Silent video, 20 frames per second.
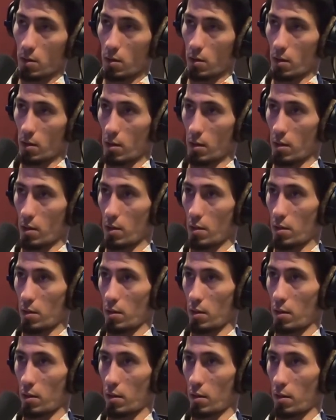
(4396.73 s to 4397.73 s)
and
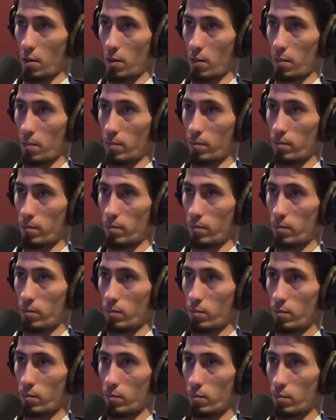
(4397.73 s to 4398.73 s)

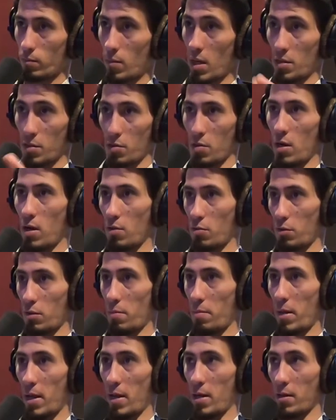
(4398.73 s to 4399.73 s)
mess around with the
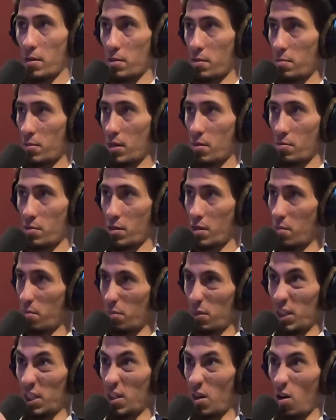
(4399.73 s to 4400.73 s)
panning. Sometimes a
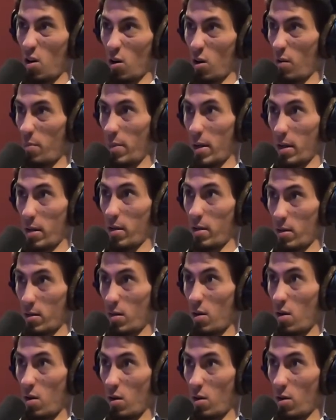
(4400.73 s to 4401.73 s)
complete hard pan
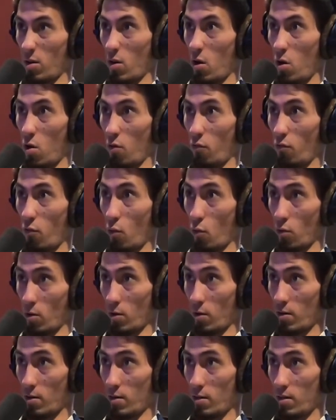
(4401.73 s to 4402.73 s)
on all
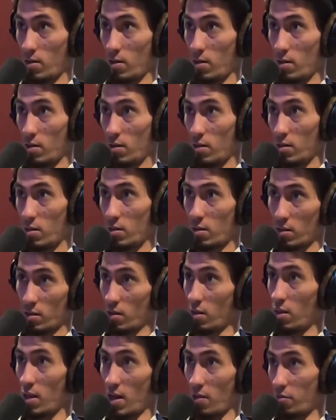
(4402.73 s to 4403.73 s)
4, to
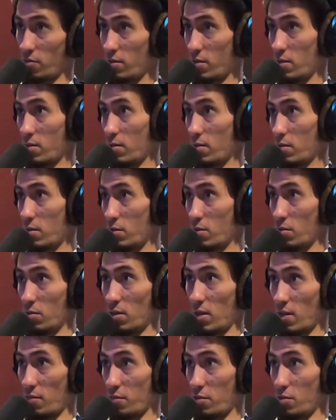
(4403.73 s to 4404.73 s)
the left, 2 to the
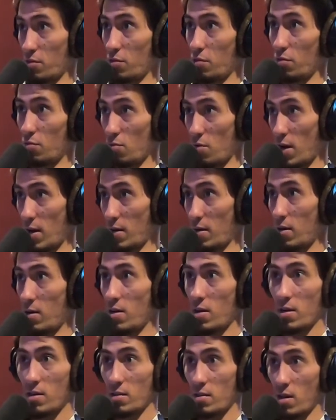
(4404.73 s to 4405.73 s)
left, and 2 to the right.
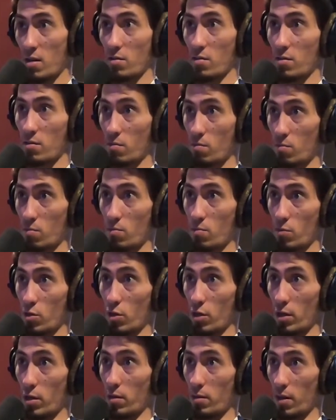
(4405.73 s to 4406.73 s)
Sounds
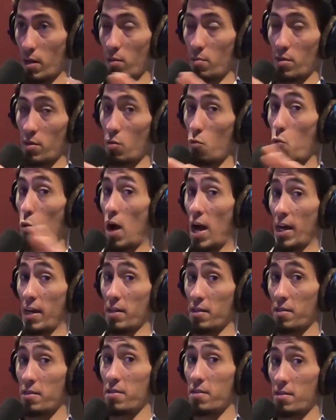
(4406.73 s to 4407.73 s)
good. That'll be the
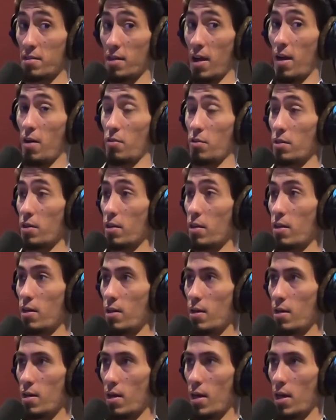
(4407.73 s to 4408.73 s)
widest sound,
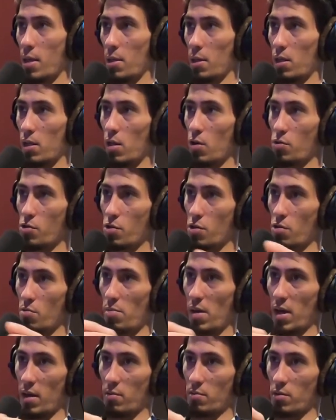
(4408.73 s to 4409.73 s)
and the closer you
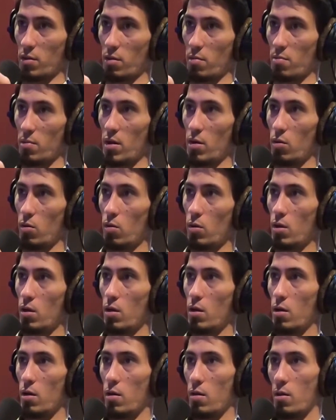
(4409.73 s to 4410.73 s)
pan them to the middle,
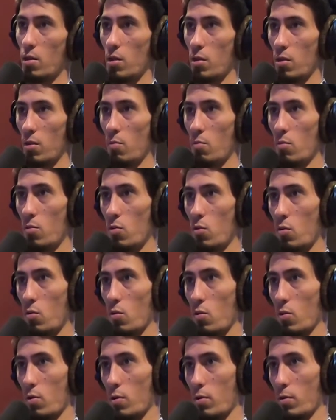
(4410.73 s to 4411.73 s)
the
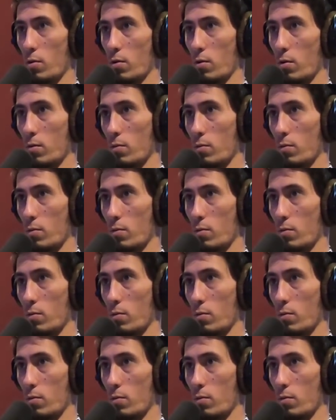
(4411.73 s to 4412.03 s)
more